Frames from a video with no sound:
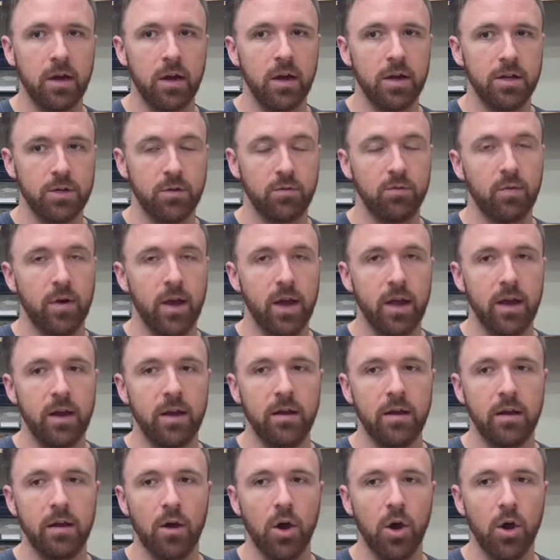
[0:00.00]
It's a
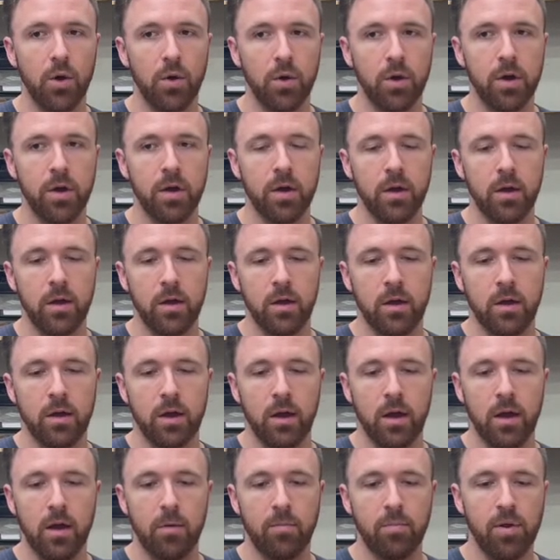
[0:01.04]
red oak
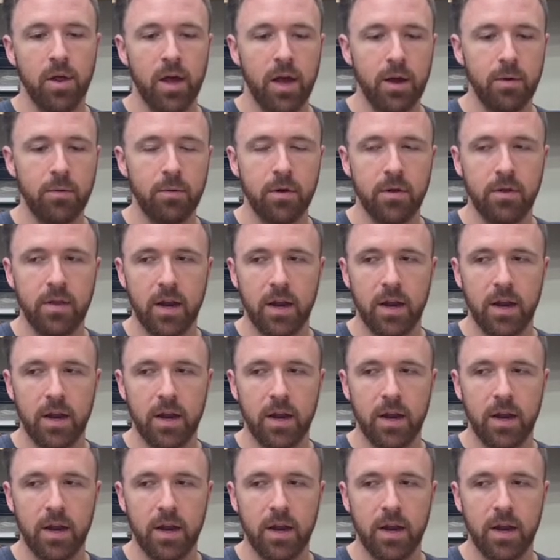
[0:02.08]
plywood